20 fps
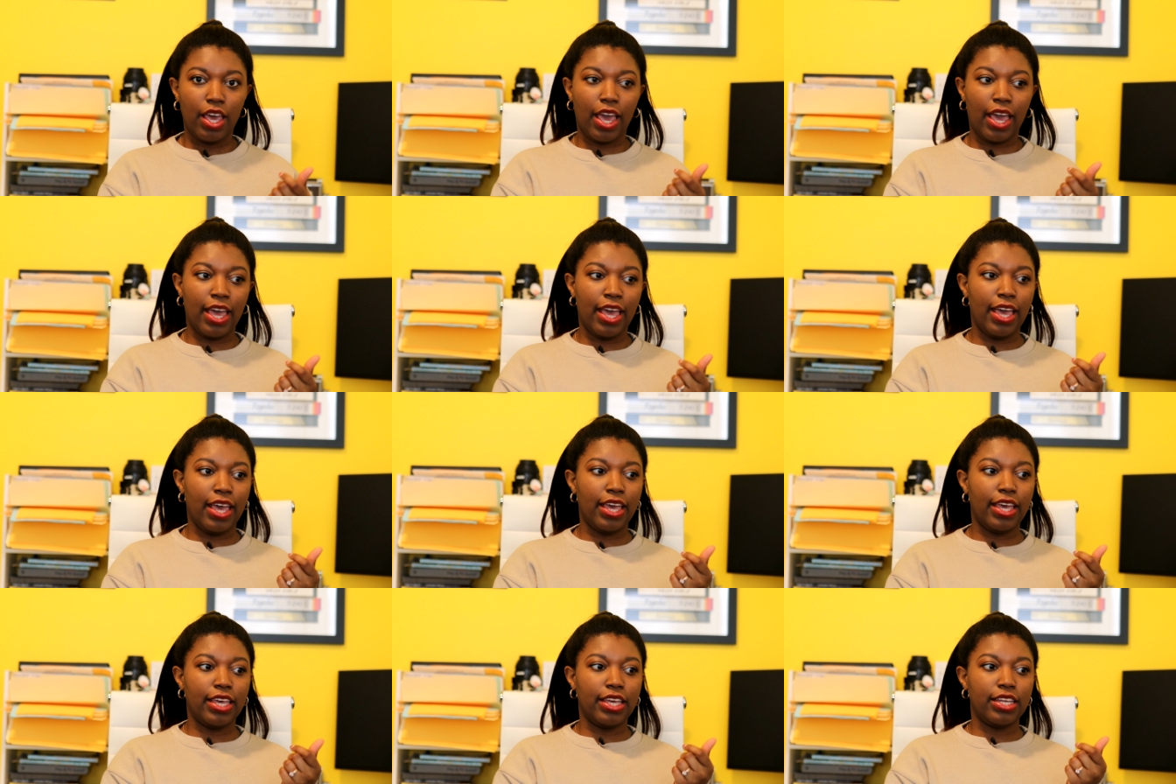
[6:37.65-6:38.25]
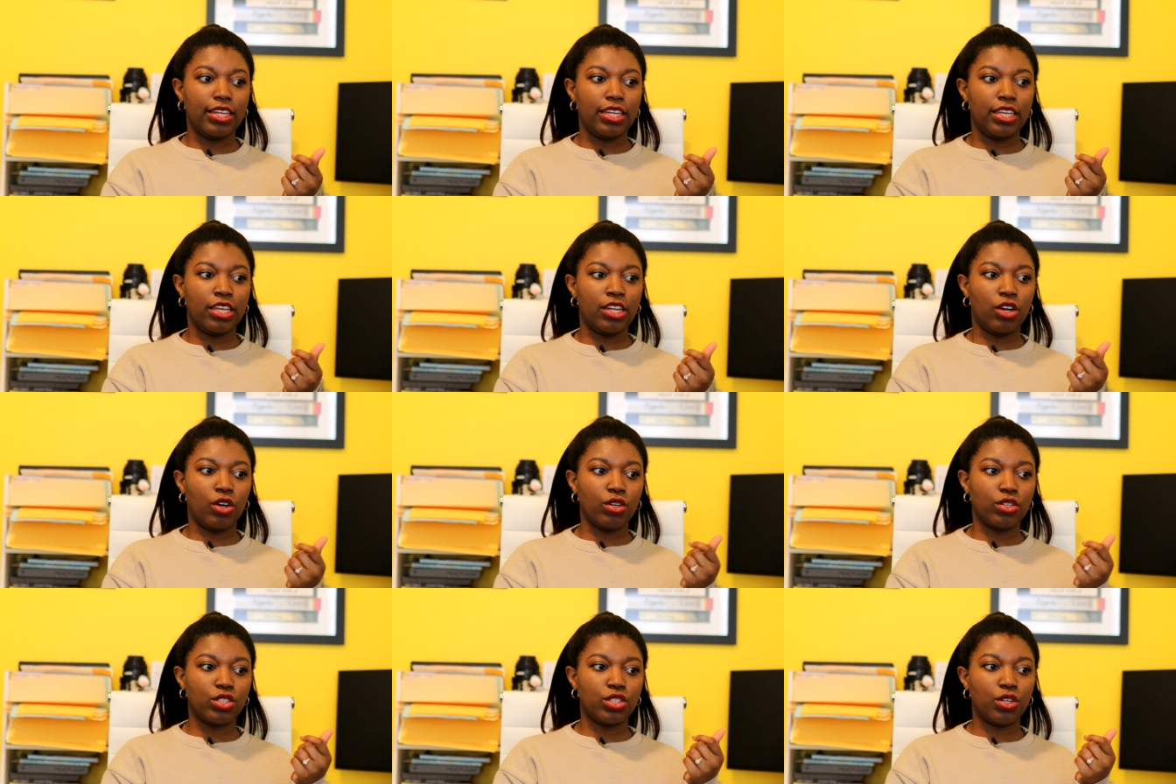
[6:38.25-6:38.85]
And it
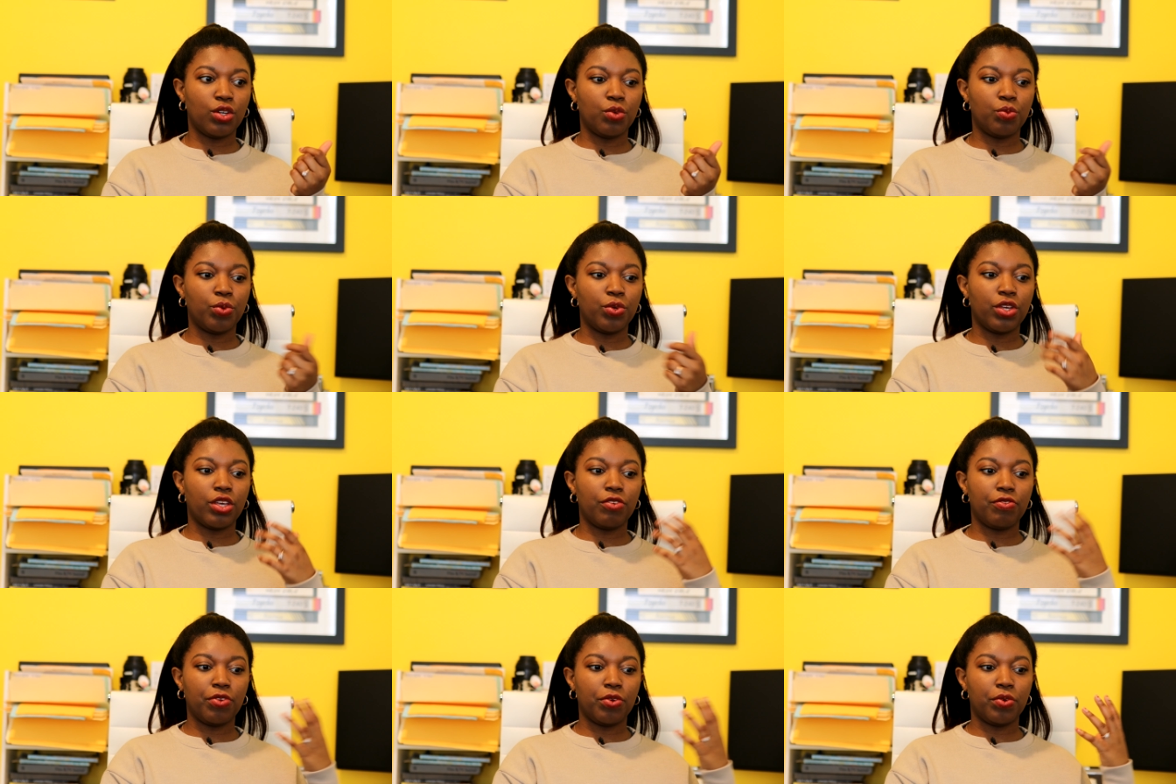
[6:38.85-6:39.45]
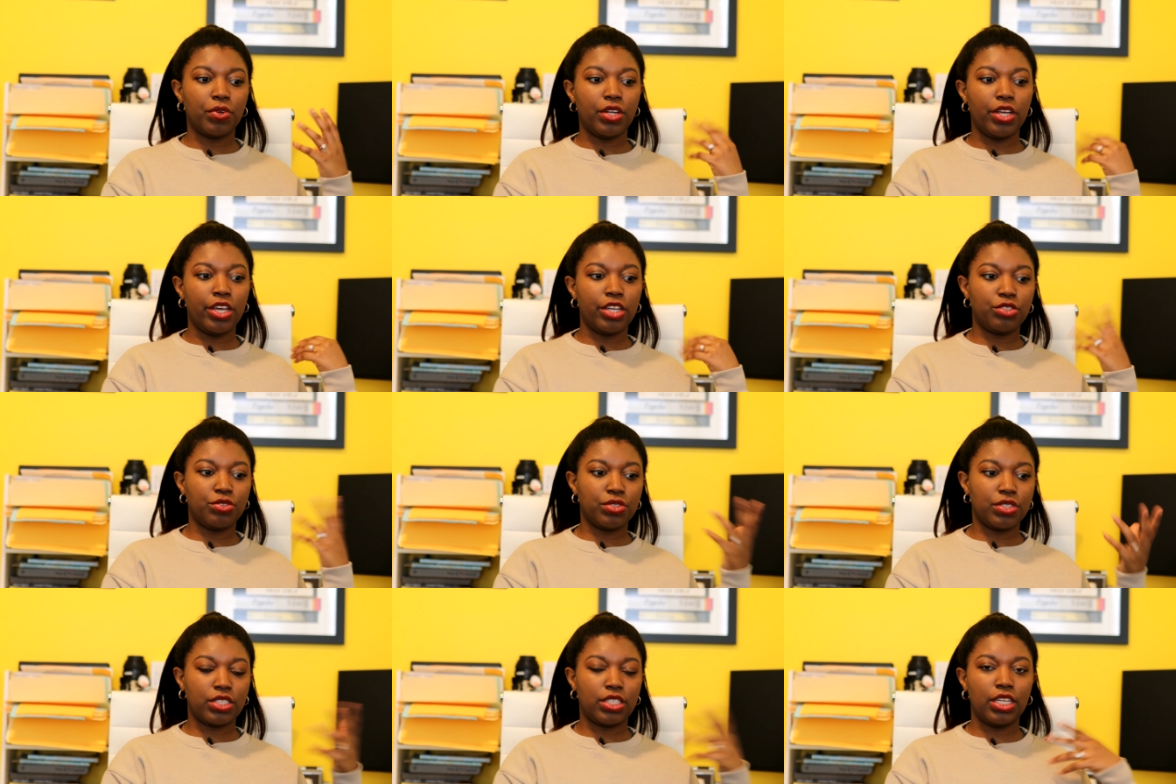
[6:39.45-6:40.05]
also will give you an
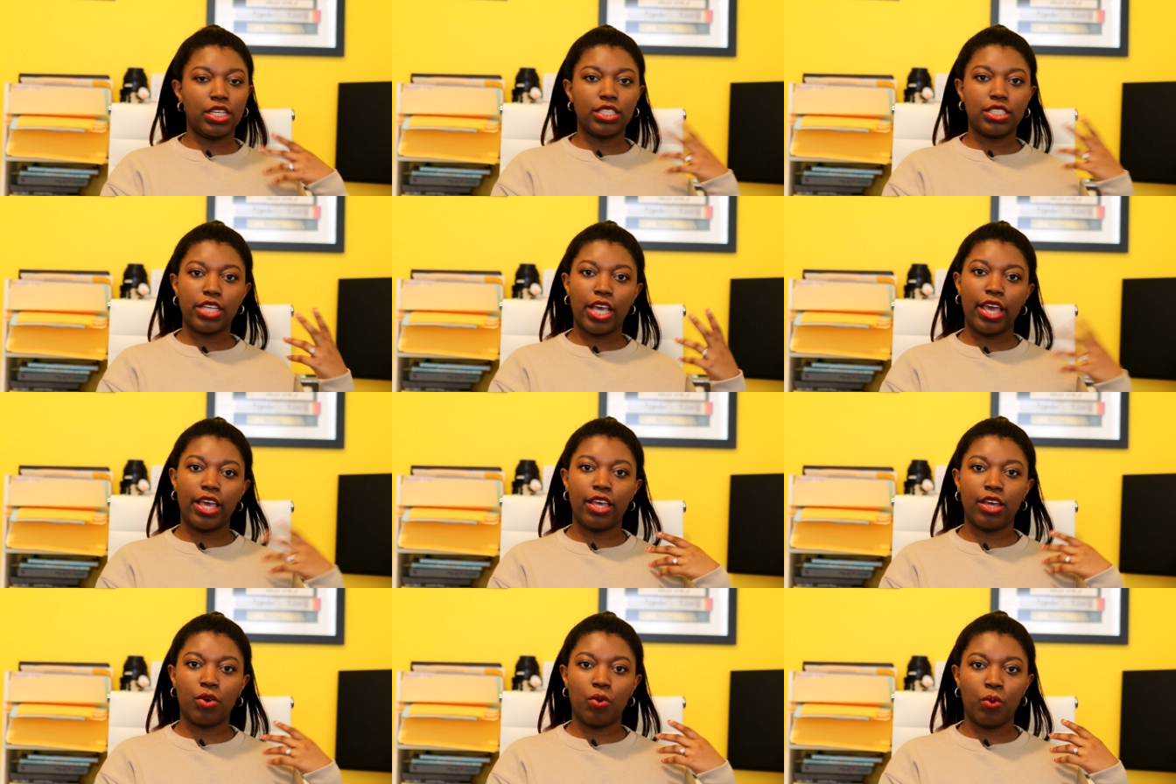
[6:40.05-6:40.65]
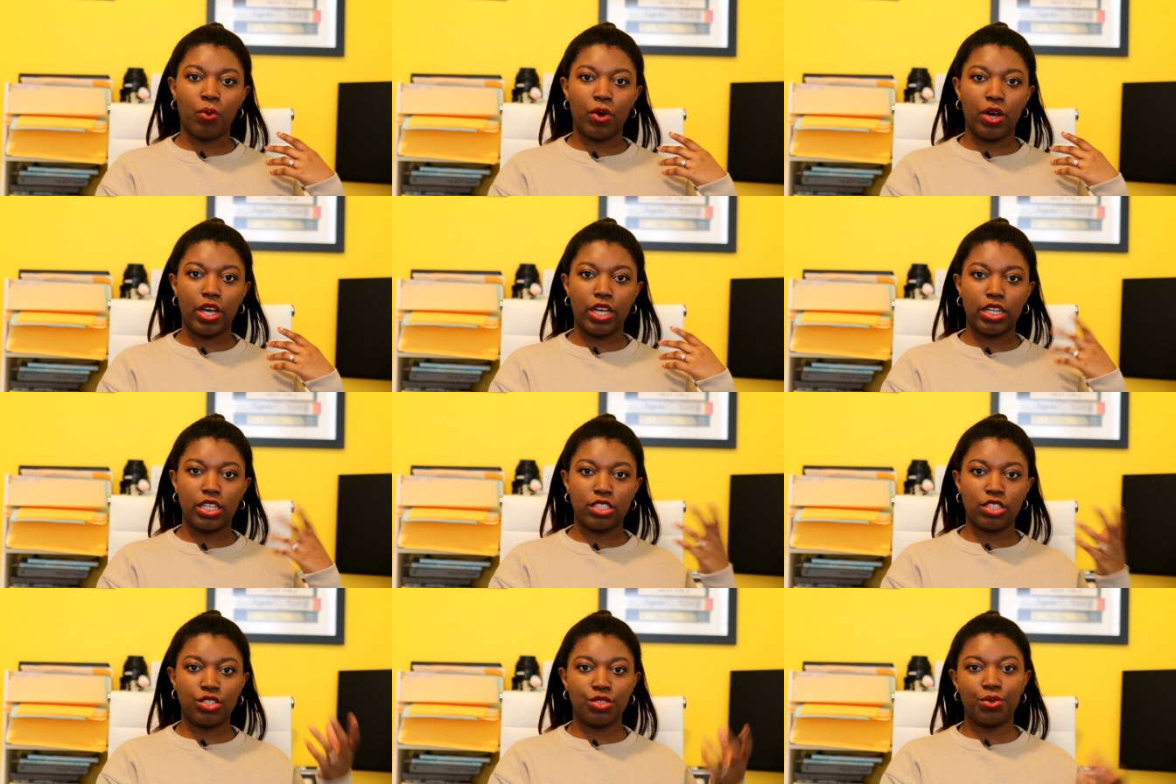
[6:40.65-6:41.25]
interesting take
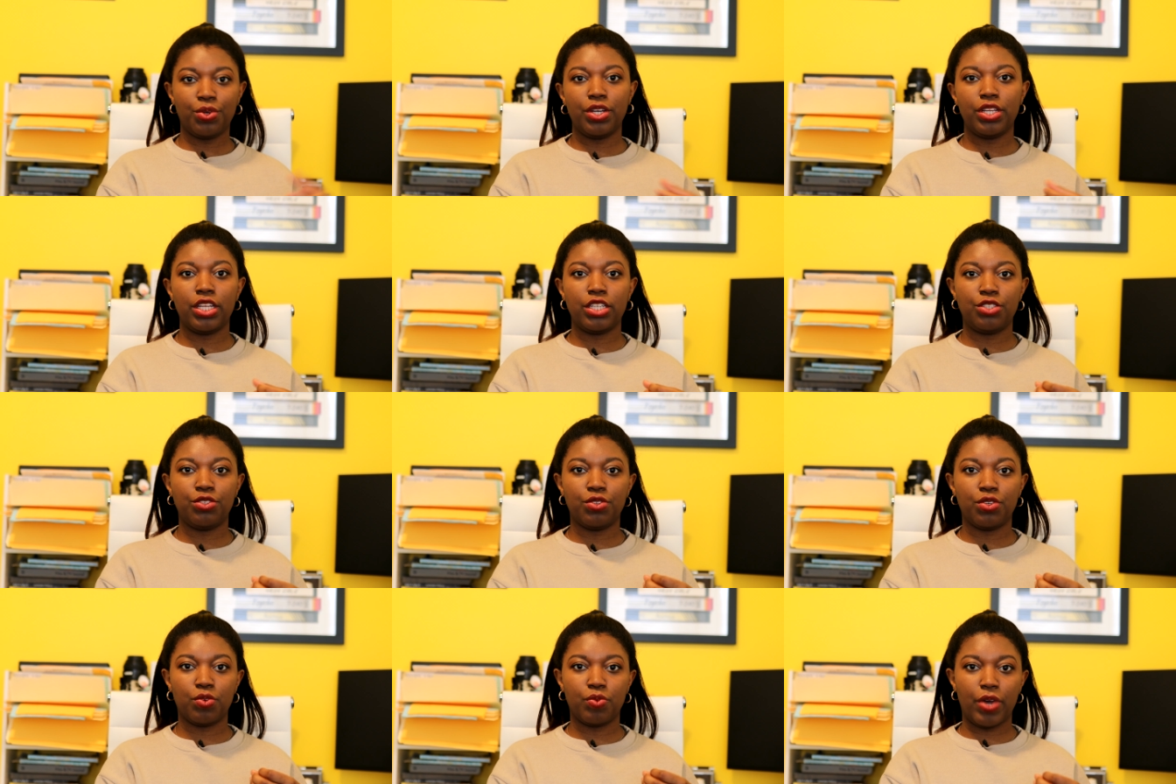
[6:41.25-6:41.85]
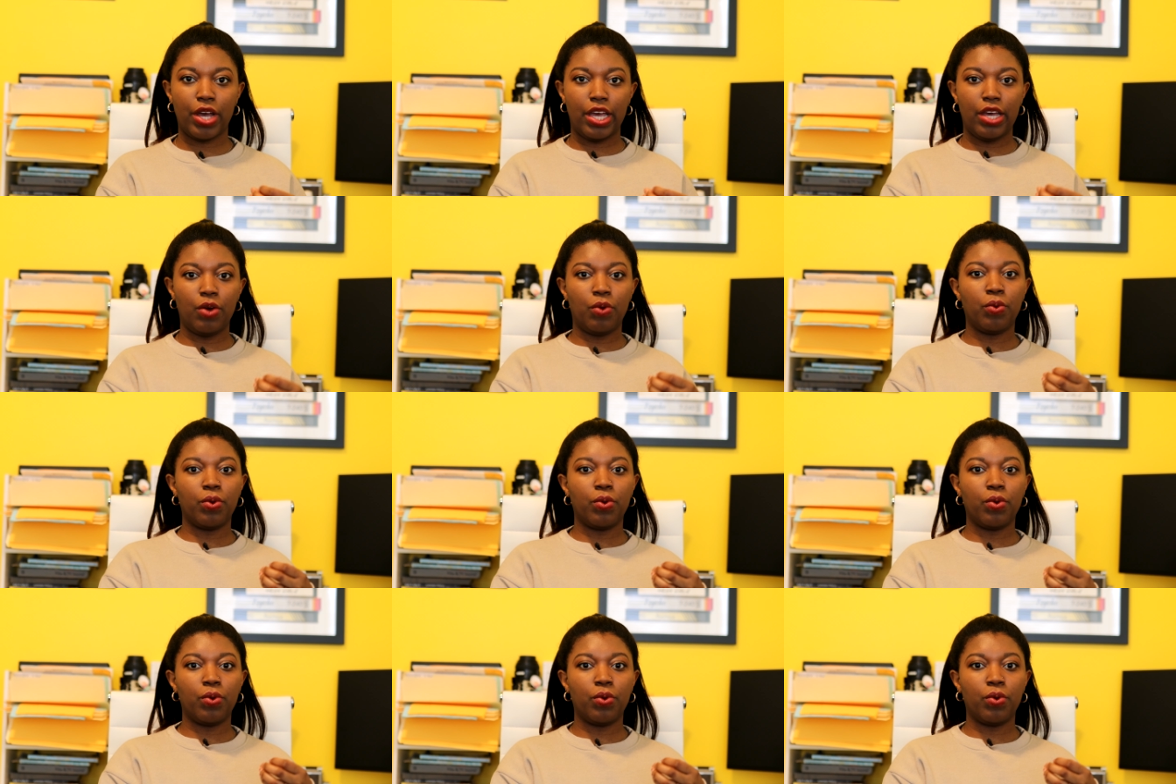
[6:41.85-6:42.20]
on a story that you could write